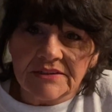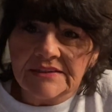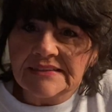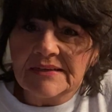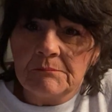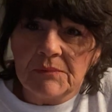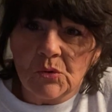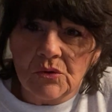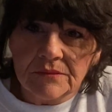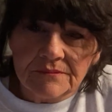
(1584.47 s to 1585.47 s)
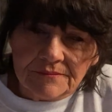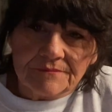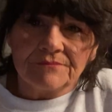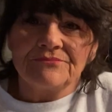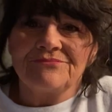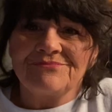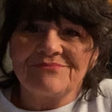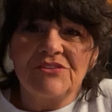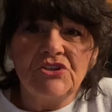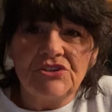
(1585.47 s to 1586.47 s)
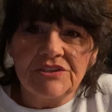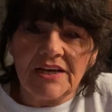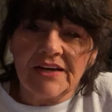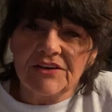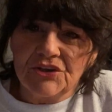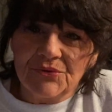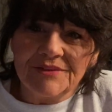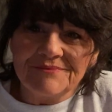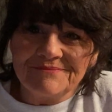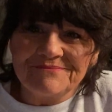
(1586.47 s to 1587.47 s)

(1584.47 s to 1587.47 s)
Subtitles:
It's simple. You just gotta do it.